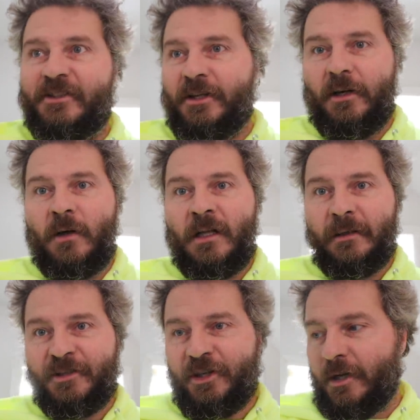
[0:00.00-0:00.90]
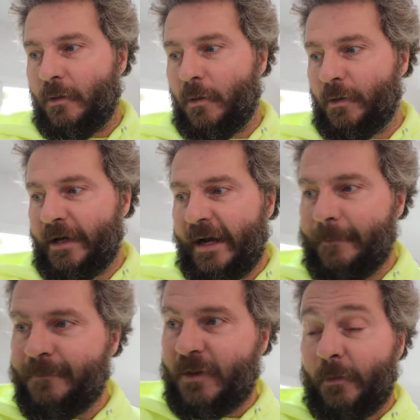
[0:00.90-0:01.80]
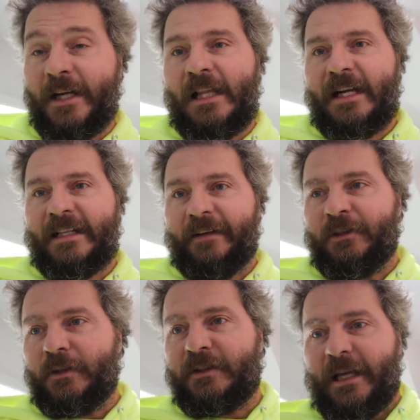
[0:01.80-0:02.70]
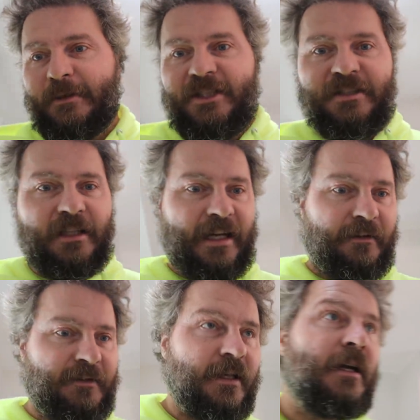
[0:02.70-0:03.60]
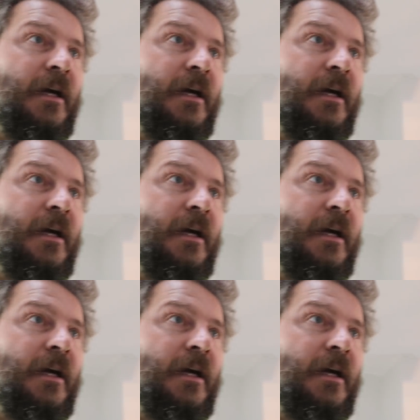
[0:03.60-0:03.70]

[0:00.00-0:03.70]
So let me show you where we're at. Three o'clock in the afternoon, Damon just left.